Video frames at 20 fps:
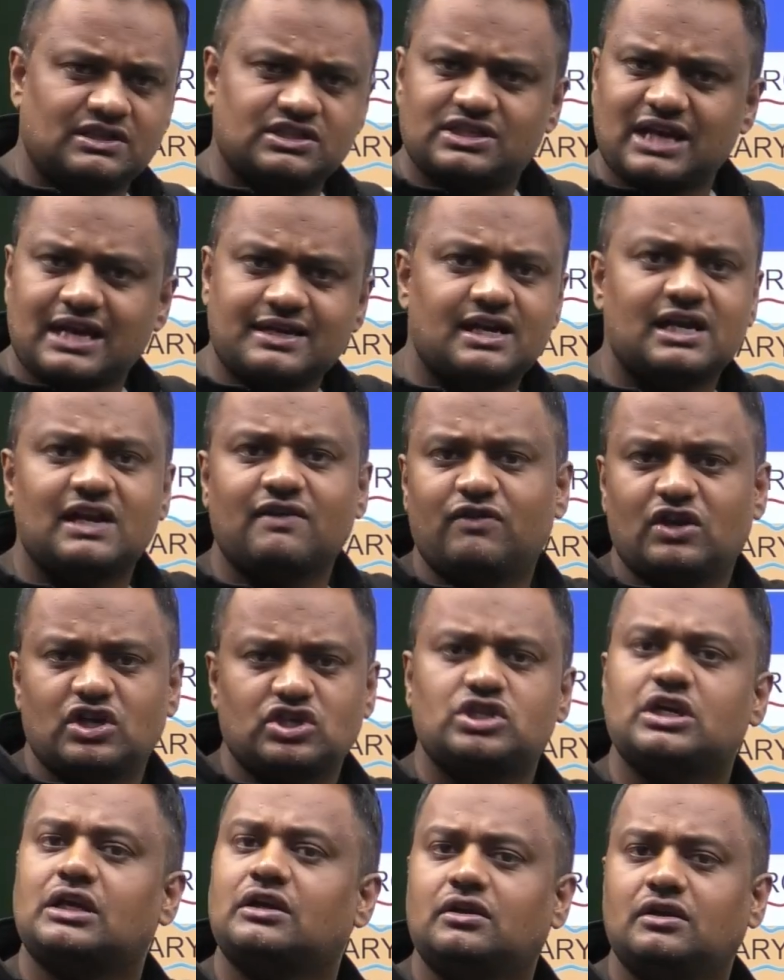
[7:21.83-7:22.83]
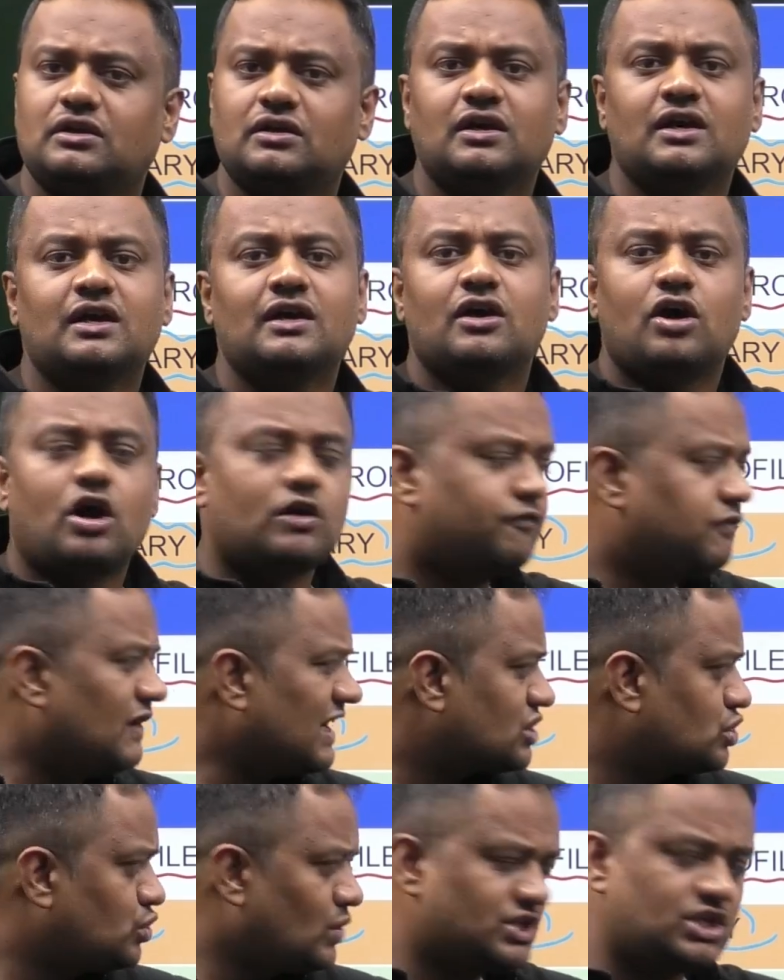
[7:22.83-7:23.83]
Standard deviation or
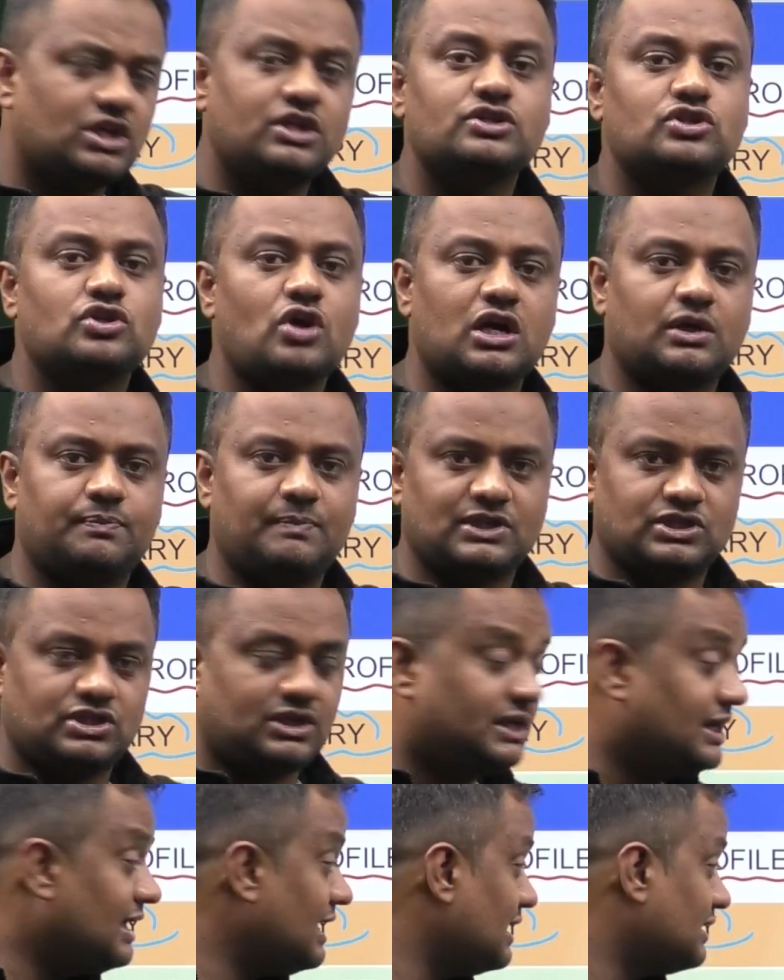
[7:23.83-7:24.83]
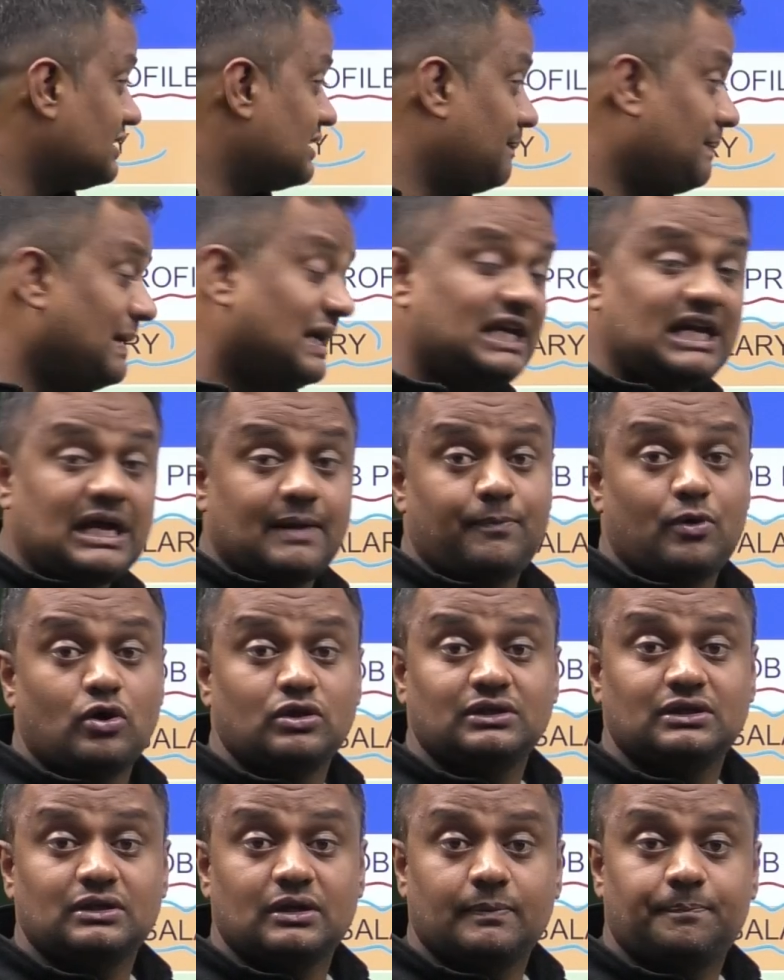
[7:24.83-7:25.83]
fluctuation is not much. Here, depending
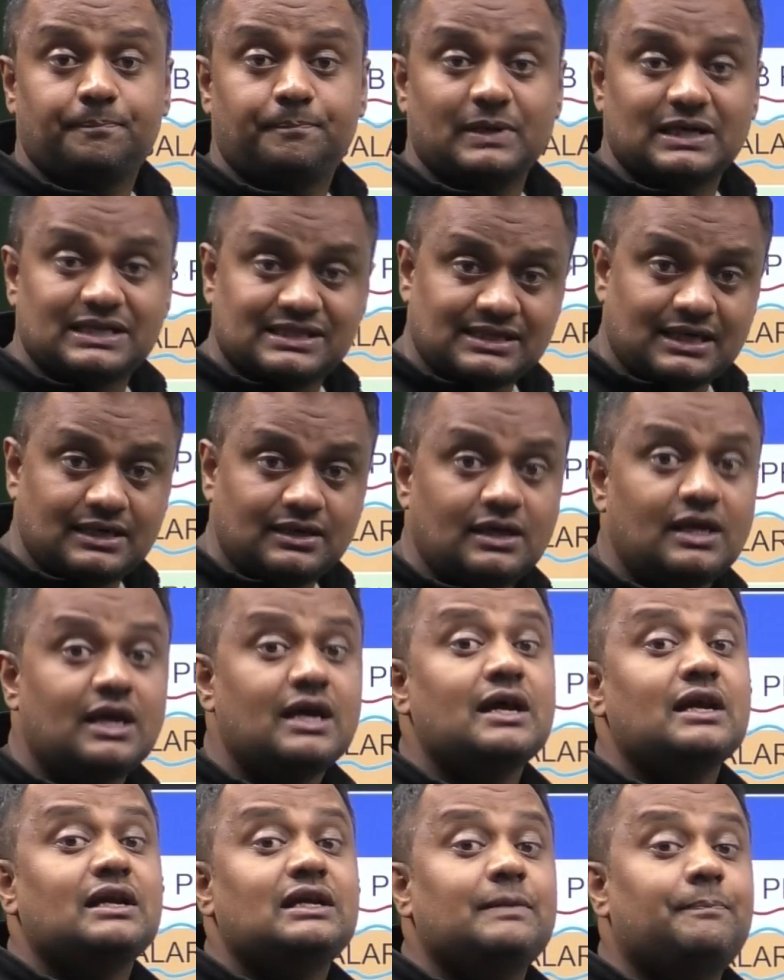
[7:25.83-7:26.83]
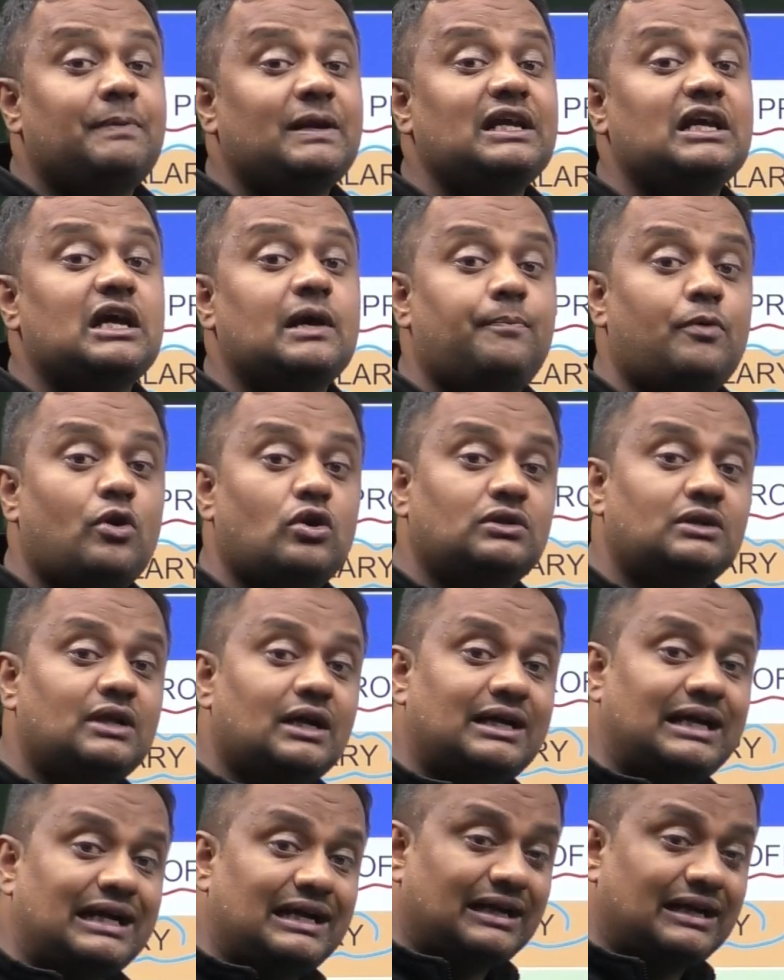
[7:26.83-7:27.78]
upon the person, depending upon the